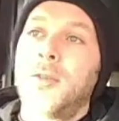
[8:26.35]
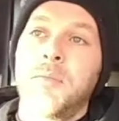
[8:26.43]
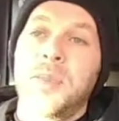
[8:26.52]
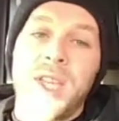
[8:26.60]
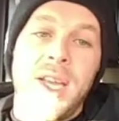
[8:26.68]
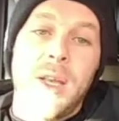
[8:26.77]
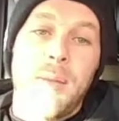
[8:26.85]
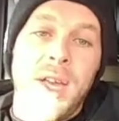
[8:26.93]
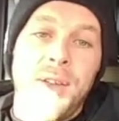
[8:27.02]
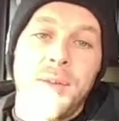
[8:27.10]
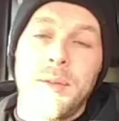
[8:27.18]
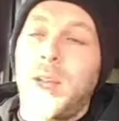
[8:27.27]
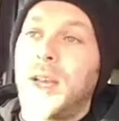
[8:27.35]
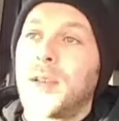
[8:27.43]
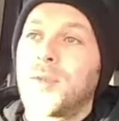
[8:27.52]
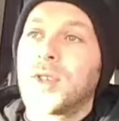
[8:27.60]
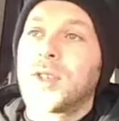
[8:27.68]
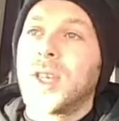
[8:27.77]
Centre mid, like
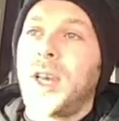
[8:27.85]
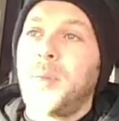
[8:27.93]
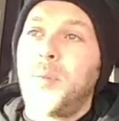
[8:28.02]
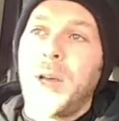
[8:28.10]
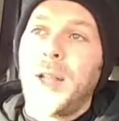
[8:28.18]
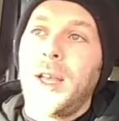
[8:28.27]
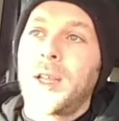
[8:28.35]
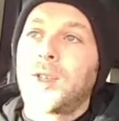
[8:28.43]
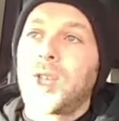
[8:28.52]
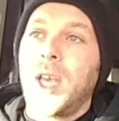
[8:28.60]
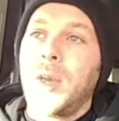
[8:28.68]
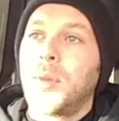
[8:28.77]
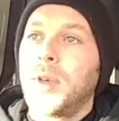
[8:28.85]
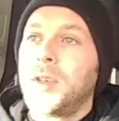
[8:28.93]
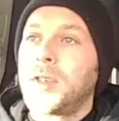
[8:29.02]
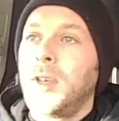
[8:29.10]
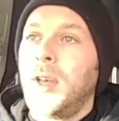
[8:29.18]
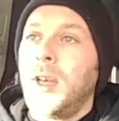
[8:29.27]
I've just said, Bellick,
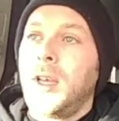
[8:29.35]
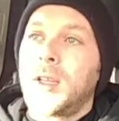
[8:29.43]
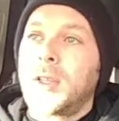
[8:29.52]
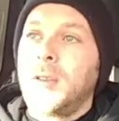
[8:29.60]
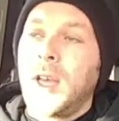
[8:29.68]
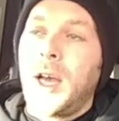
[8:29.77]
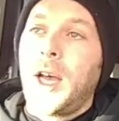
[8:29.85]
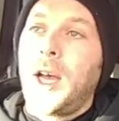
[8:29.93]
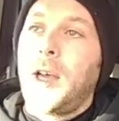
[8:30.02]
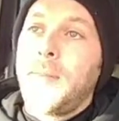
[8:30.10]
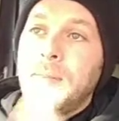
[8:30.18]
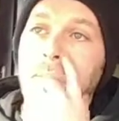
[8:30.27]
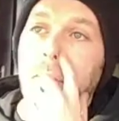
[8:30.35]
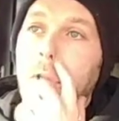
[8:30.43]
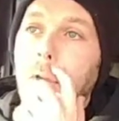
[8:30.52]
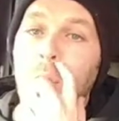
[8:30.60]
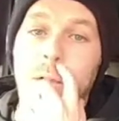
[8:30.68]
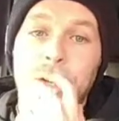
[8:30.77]
Chambers,
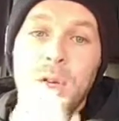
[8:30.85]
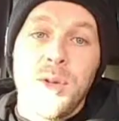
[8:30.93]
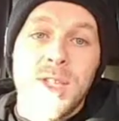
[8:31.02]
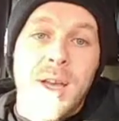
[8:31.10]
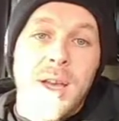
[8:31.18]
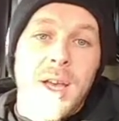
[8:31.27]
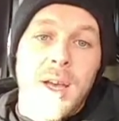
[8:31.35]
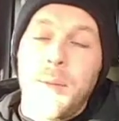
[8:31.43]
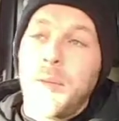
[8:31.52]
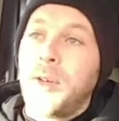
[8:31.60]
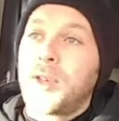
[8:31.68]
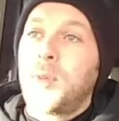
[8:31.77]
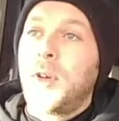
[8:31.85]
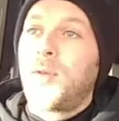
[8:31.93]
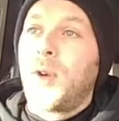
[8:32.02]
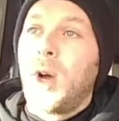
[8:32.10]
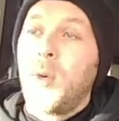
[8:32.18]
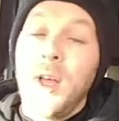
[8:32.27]
Guendouzi, Emile
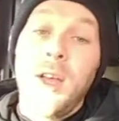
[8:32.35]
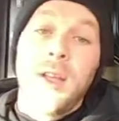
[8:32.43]
Smith-Rowe.